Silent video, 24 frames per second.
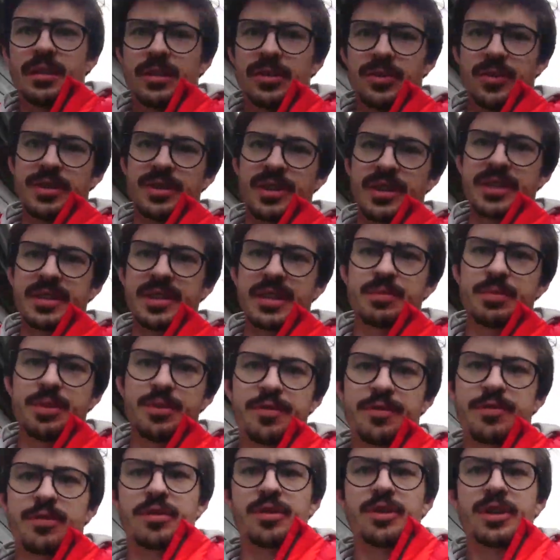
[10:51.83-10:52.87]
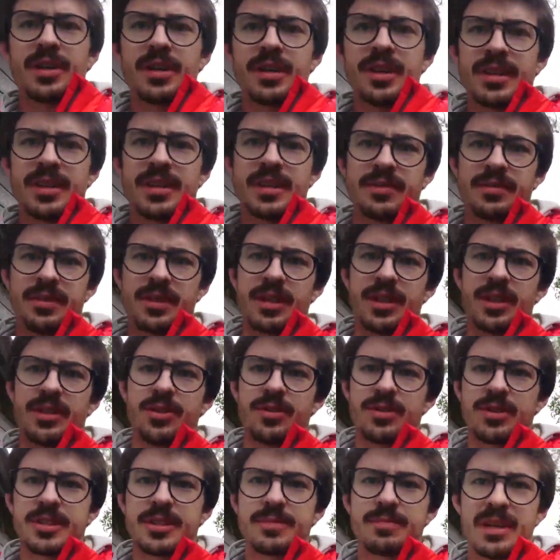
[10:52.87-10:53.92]
So as I said before, this
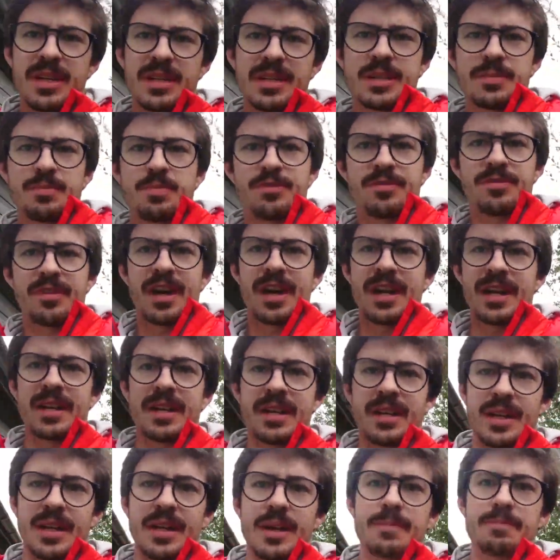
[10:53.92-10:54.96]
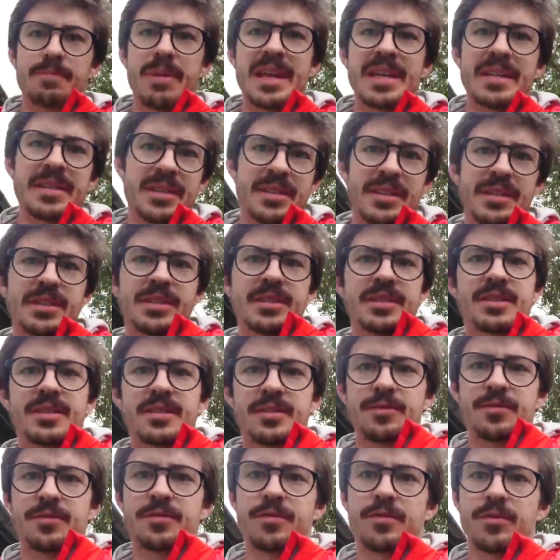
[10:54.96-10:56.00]
video is meant to provide a basis
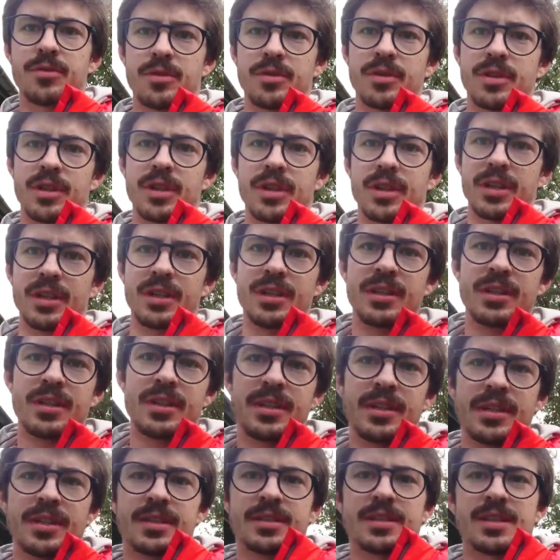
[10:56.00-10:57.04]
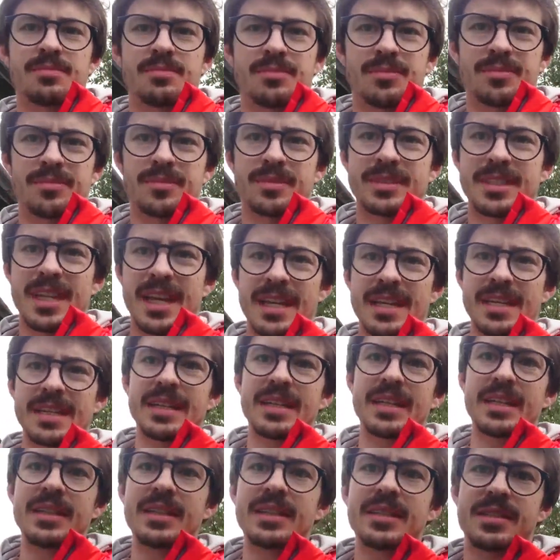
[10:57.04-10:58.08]
for some
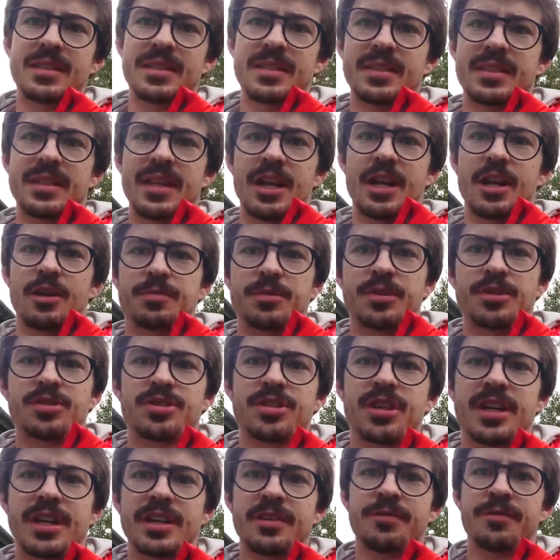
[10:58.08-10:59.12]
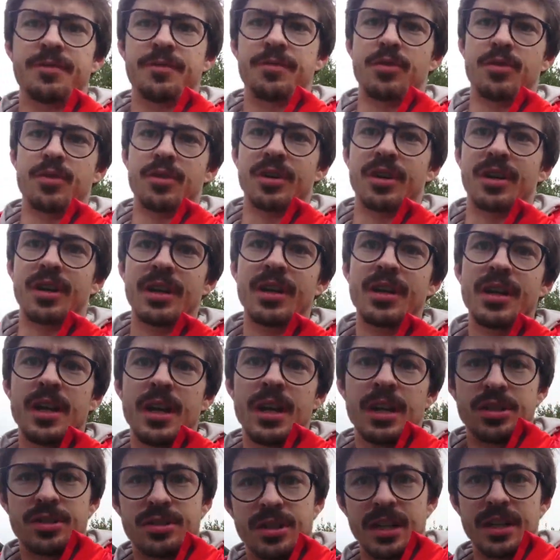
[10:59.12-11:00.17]
techniques to help you train for
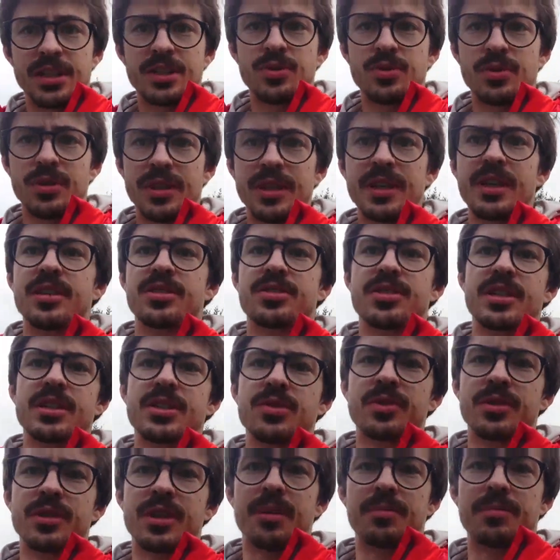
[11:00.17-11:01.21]
dry tooling and dry tooling